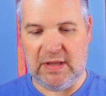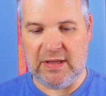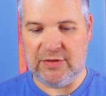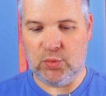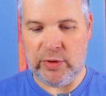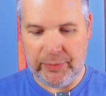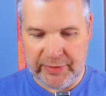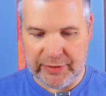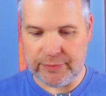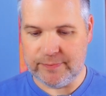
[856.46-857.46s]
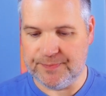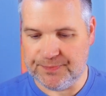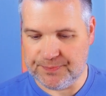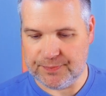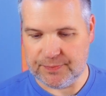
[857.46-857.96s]
It's well built.
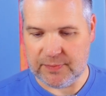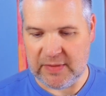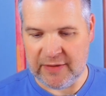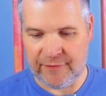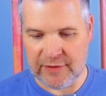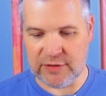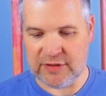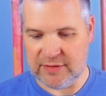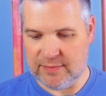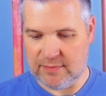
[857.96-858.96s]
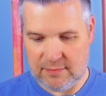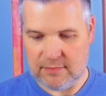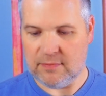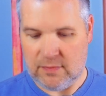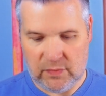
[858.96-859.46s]
It feels
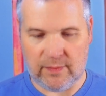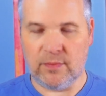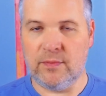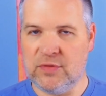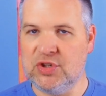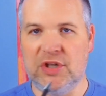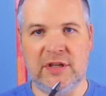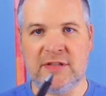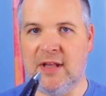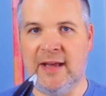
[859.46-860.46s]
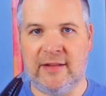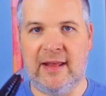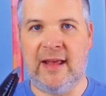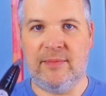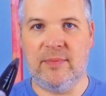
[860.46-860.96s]
just like
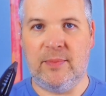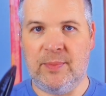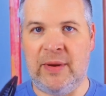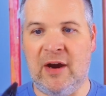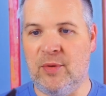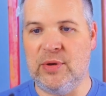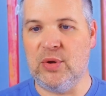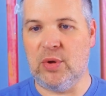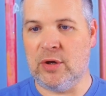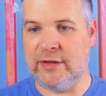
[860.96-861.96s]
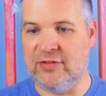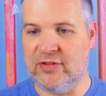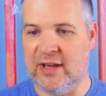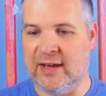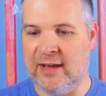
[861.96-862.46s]
that pair of Milwaukee's
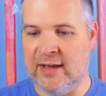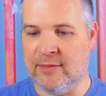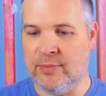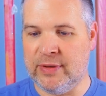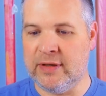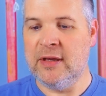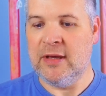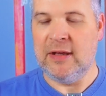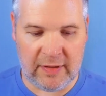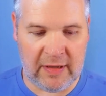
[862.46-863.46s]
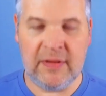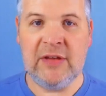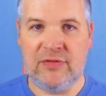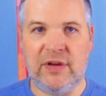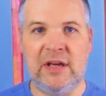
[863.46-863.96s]
that I had. But in
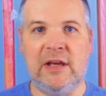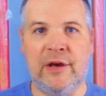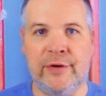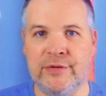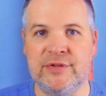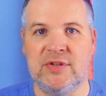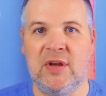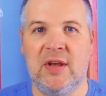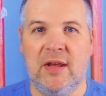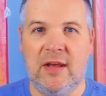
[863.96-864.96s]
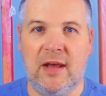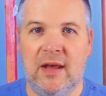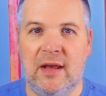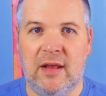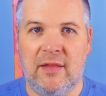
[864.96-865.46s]
these videos,
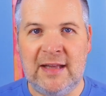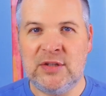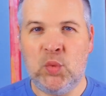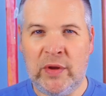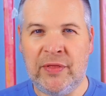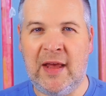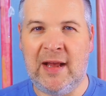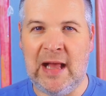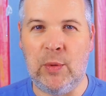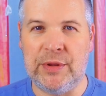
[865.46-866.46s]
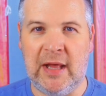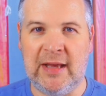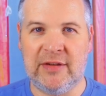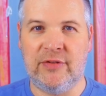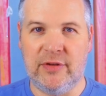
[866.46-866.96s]
that's one thing I would
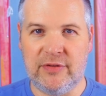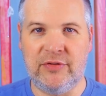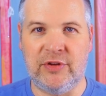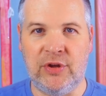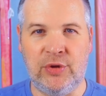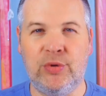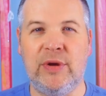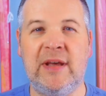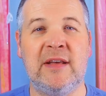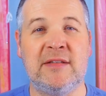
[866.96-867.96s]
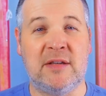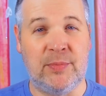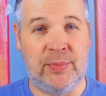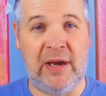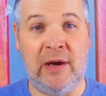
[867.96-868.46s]
like to do, is
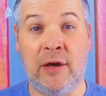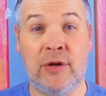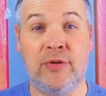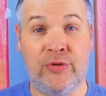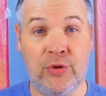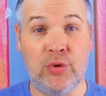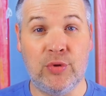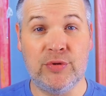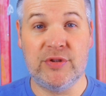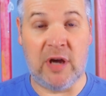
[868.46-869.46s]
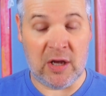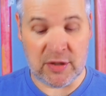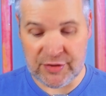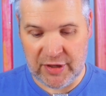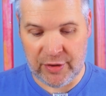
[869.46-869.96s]
compare tools
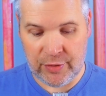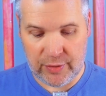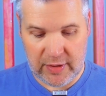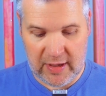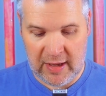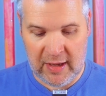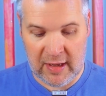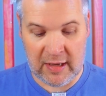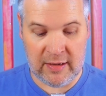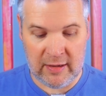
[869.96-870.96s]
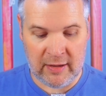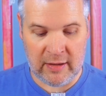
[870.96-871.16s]
also, and